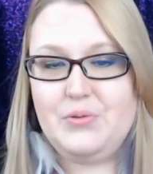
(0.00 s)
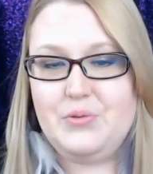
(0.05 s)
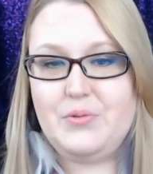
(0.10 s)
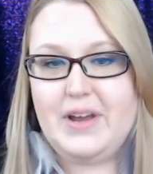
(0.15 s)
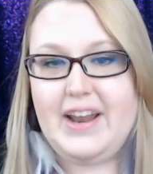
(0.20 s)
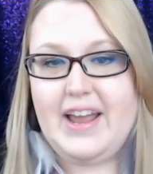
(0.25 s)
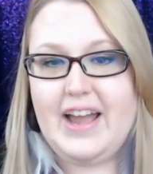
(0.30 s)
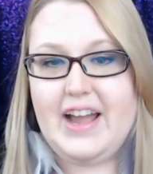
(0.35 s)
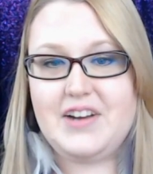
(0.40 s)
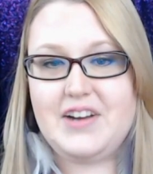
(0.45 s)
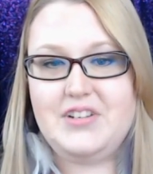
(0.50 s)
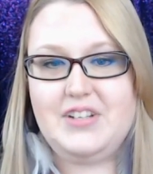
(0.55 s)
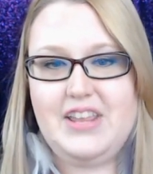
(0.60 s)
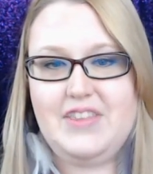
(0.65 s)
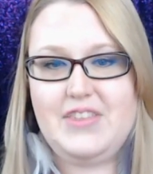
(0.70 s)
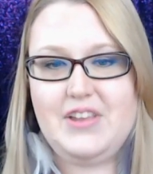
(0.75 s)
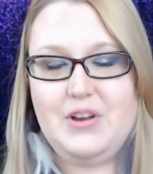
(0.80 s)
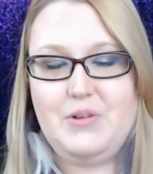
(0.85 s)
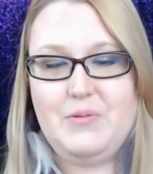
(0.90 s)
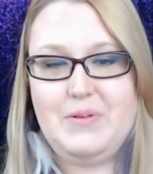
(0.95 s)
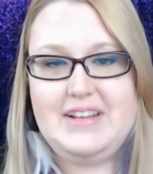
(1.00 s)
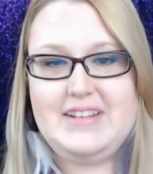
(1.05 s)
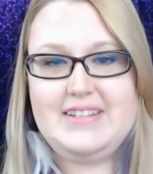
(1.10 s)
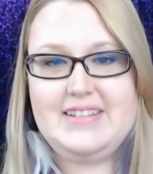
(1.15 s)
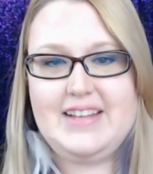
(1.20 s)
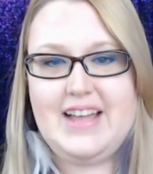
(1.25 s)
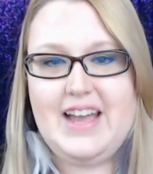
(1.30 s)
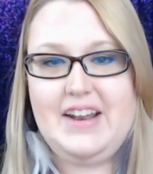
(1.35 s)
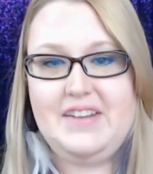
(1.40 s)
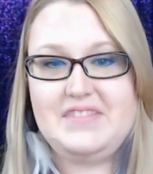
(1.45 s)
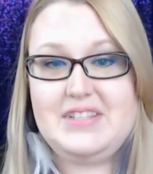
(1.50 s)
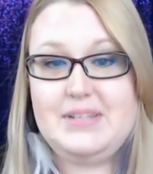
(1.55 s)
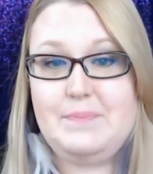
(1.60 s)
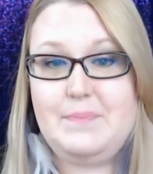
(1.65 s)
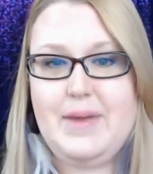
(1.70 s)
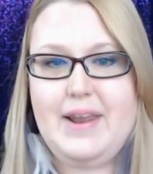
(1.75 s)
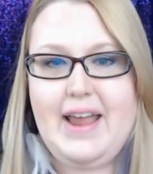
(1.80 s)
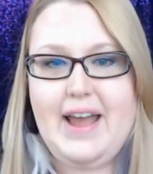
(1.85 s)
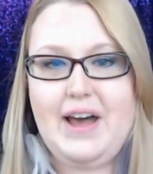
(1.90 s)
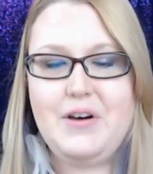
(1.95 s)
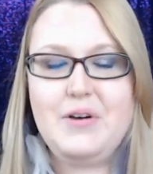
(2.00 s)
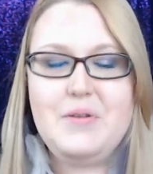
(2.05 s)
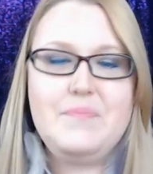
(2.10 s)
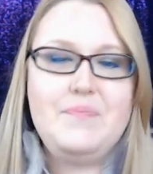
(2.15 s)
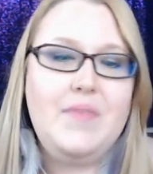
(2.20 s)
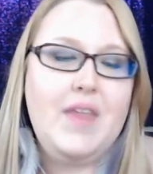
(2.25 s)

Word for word: what actually the quiz kind of spit out.